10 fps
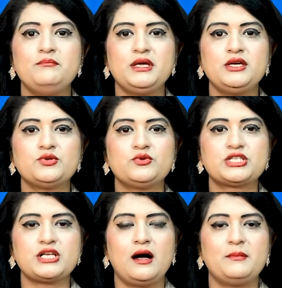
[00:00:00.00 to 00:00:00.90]
beat
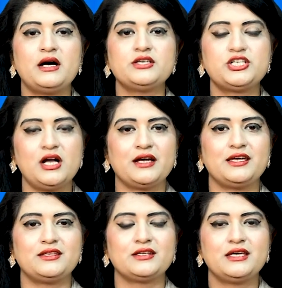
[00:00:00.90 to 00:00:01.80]
Usama
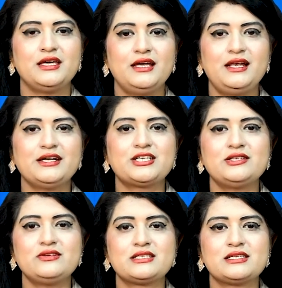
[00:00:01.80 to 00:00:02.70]
Shahid.
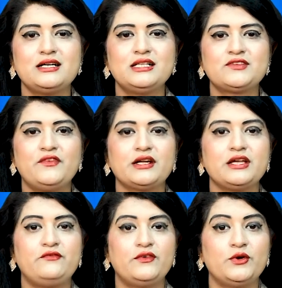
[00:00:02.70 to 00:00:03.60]
Election results for
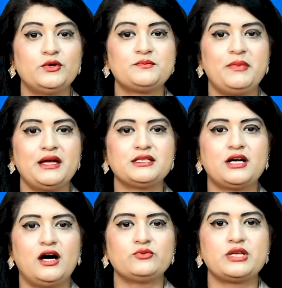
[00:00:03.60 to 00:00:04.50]
the Fort Bend
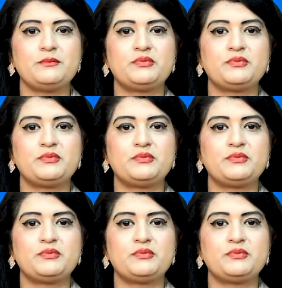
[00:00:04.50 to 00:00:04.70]
County